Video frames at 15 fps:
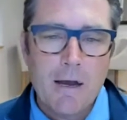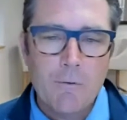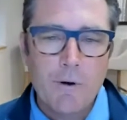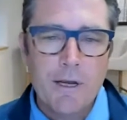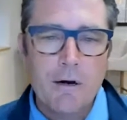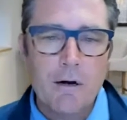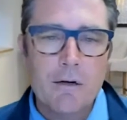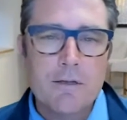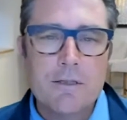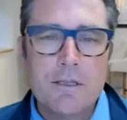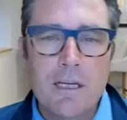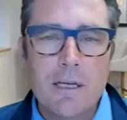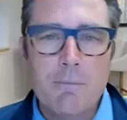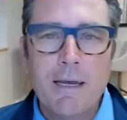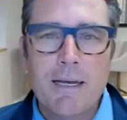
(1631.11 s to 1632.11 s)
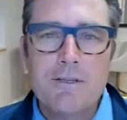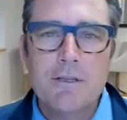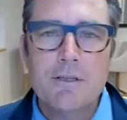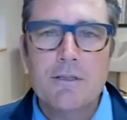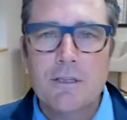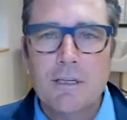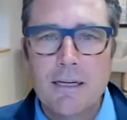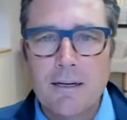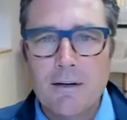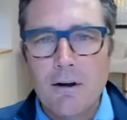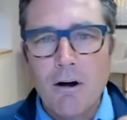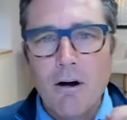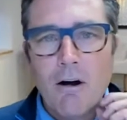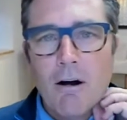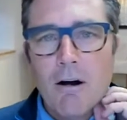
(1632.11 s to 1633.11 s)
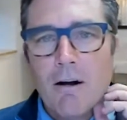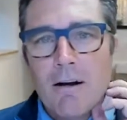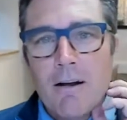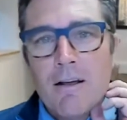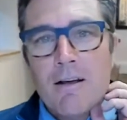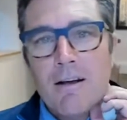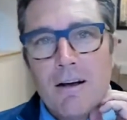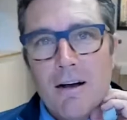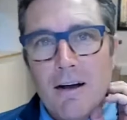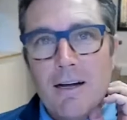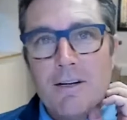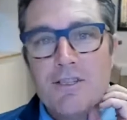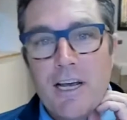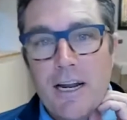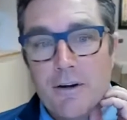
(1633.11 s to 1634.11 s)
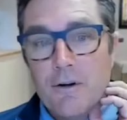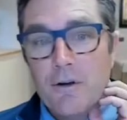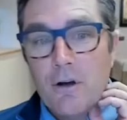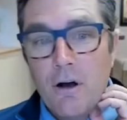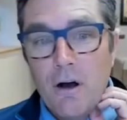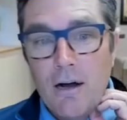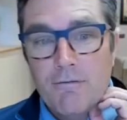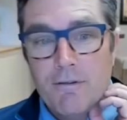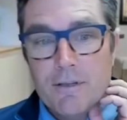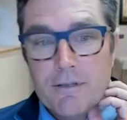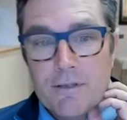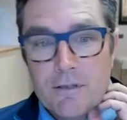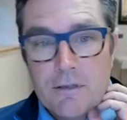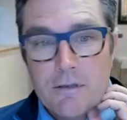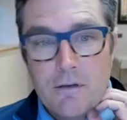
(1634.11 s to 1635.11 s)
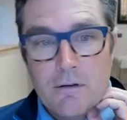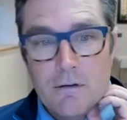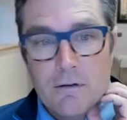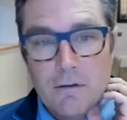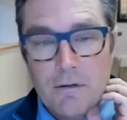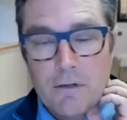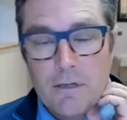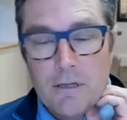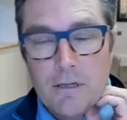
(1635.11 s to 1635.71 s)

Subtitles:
We are seeing patients in our Chattanooga office over